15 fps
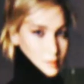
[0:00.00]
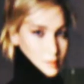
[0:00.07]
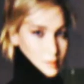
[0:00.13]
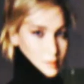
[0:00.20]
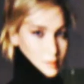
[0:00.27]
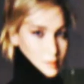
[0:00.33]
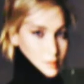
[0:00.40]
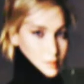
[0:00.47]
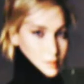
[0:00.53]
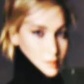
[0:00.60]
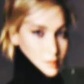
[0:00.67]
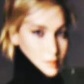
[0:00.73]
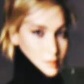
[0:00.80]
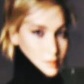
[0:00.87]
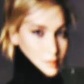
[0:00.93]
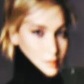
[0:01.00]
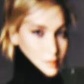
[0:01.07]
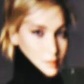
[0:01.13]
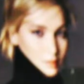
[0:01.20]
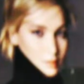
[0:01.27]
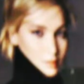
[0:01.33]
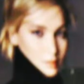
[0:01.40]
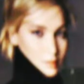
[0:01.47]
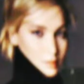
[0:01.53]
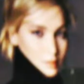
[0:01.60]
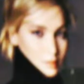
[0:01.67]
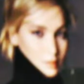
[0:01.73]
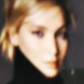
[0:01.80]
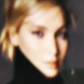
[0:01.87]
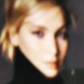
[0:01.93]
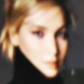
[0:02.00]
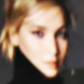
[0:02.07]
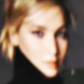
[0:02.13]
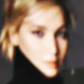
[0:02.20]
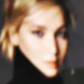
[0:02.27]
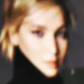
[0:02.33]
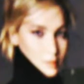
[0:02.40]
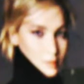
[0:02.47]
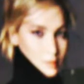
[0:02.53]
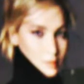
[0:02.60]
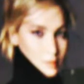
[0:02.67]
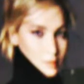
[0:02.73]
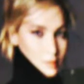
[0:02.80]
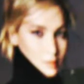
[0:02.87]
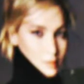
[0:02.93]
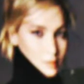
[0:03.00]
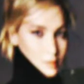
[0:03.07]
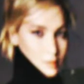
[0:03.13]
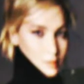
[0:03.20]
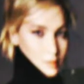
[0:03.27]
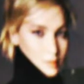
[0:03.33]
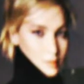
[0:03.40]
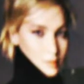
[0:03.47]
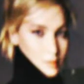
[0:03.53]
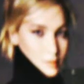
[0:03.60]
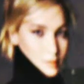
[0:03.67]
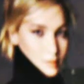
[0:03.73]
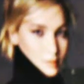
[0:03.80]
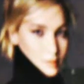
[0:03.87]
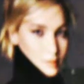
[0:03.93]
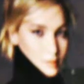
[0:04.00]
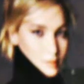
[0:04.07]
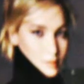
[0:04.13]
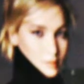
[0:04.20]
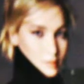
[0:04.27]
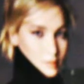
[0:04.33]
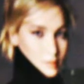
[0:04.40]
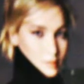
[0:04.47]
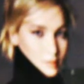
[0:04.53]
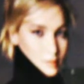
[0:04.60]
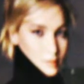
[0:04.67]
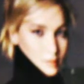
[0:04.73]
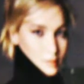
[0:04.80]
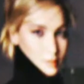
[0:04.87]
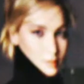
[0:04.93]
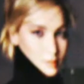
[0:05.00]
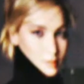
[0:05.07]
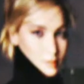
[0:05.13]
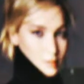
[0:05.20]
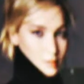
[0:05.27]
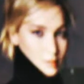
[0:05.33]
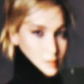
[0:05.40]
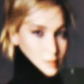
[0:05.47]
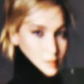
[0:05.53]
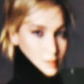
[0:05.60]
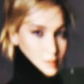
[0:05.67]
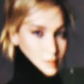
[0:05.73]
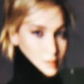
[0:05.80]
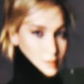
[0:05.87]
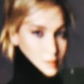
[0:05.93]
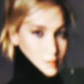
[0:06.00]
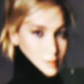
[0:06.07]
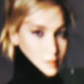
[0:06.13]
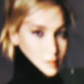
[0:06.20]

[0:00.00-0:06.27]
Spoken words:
(silent)